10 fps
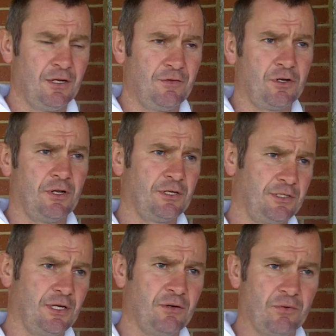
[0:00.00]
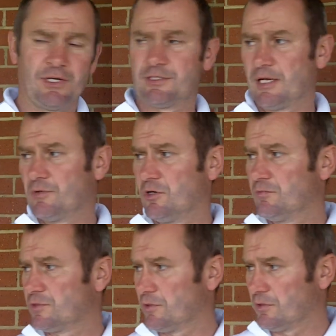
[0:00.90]
But like I say, when the time
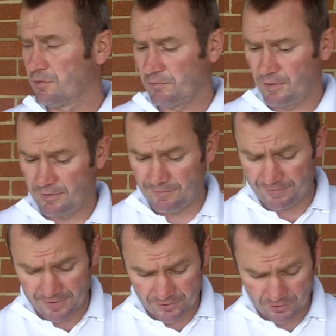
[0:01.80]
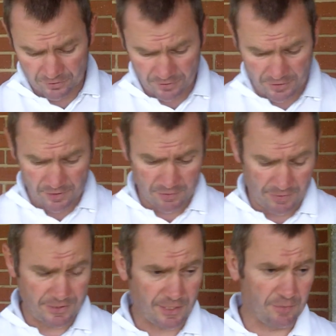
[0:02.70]
comes, or things on, it
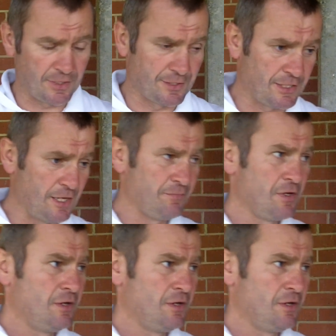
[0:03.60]
might take a bit of time.